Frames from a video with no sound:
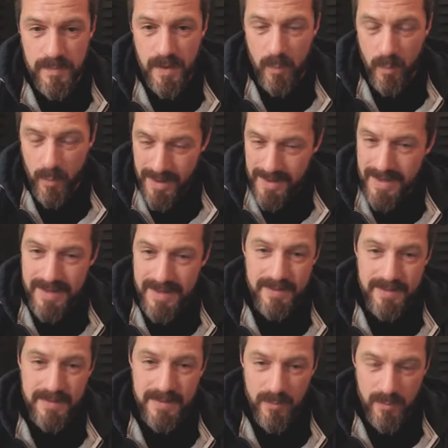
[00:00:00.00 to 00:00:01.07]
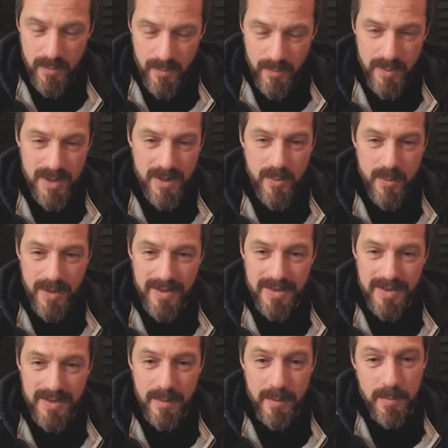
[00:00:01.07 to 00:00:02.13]
well done, really well
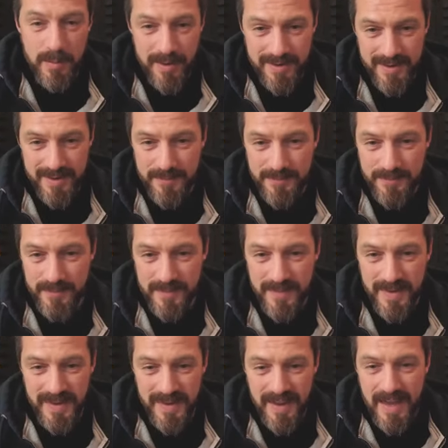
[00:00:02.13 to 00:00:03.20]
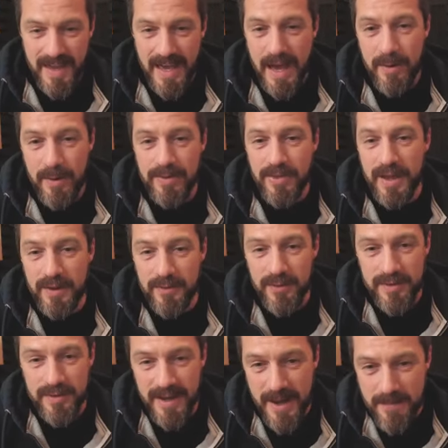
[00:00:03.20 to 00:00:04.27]
done. I'm impressed. Aaron, thanks for
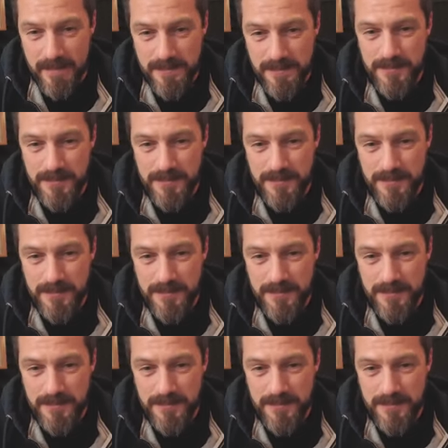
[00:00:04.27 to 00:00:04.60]
your time.